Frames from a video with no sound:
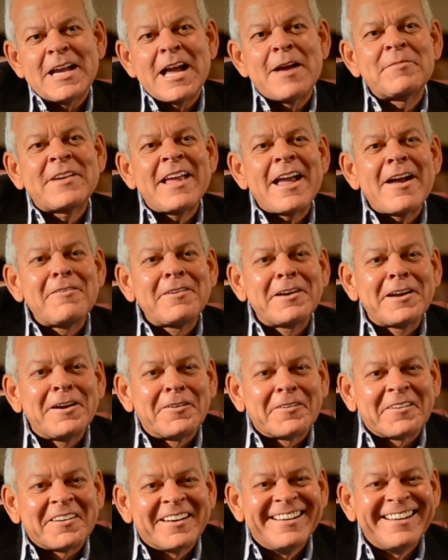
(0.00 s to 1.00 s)
I'm counting
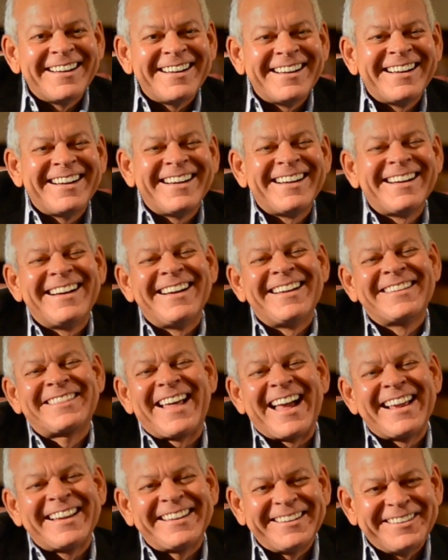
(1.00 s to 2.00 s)
on it.
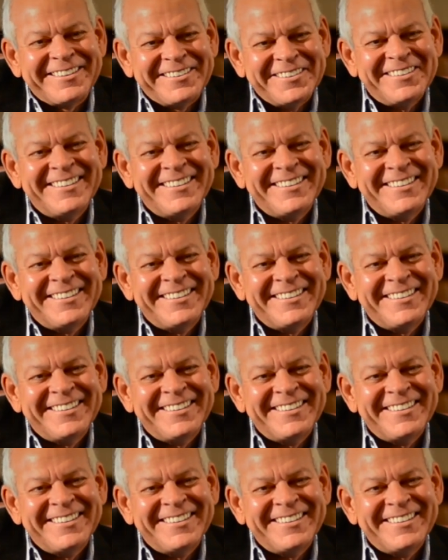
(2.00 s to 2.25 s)
Thank you.